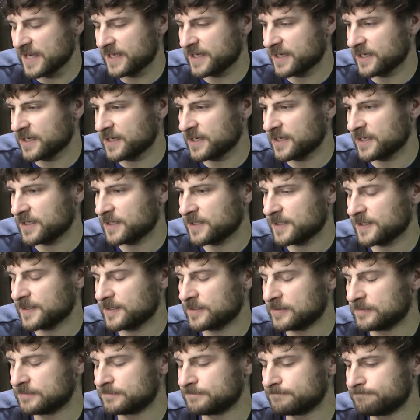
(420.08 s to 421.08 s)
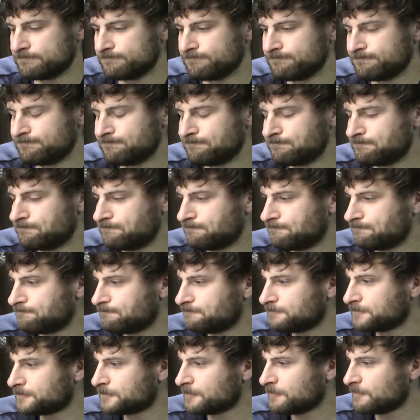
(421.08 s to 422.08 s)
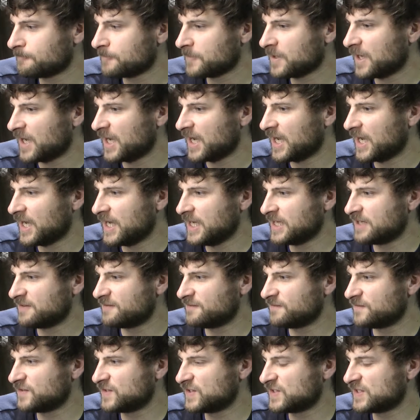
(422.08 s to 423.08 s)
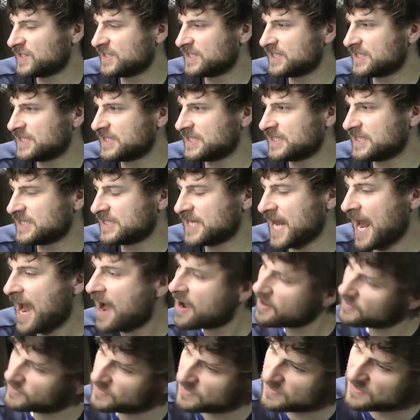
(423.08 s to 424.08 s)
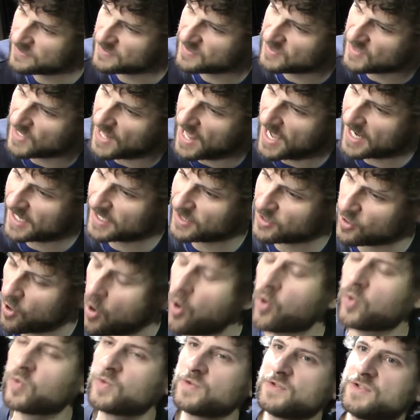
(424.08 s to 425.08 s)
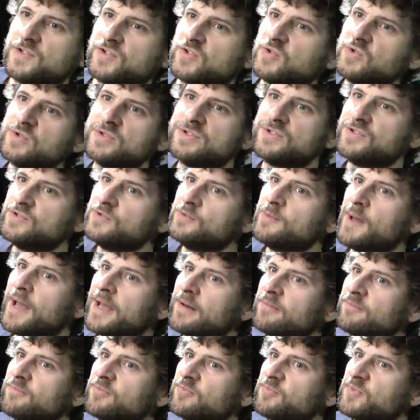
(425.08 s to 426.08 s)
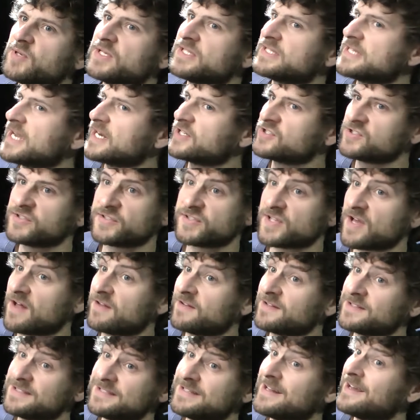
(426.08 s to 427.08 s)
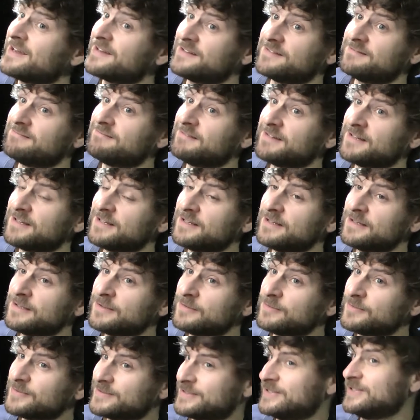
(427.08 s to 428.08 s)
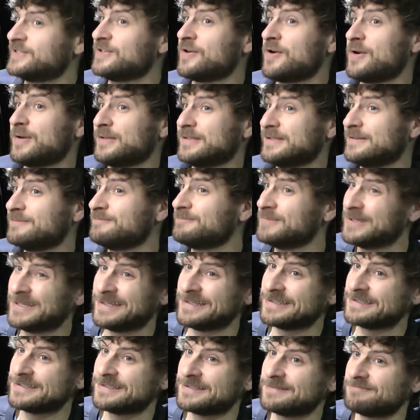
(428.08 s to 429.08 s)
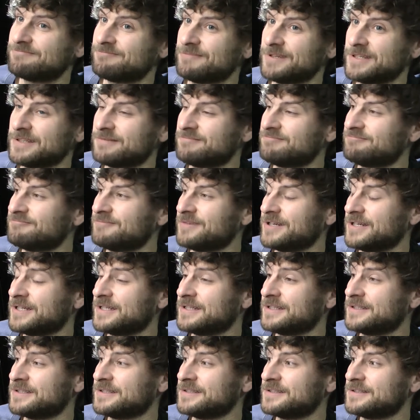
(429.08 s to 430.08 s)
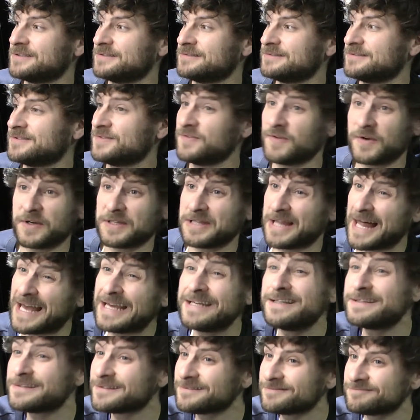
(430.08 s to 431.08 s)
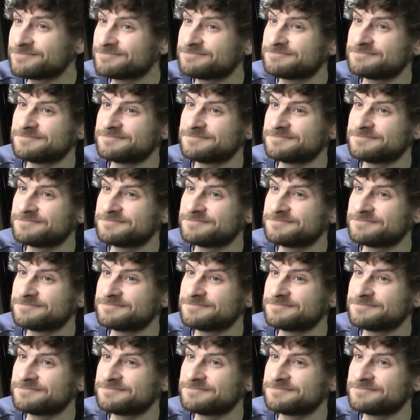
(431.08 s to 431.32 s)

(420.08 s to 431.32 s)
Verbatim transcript: like a, um, it sounds like an old school tube amp, but it's actually solid state, which is awesome because it, uh, it's very light.